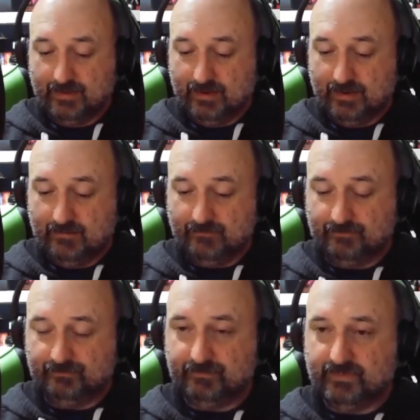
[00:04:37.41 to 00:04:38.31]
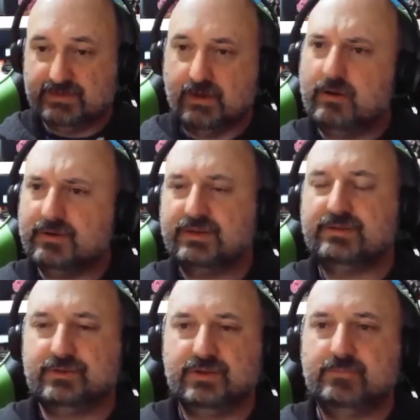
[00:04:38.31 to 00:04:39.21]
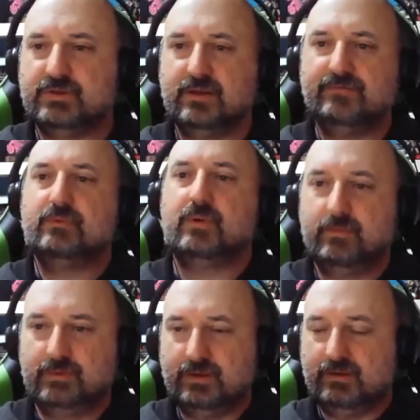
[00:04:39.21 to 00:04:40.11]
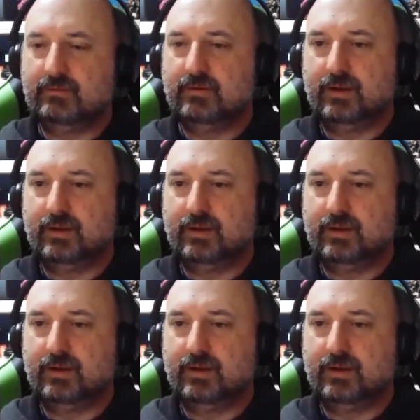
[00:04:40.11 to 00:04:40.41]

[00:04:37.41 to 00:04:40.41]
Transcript: So I said to James, I'd love to work with you.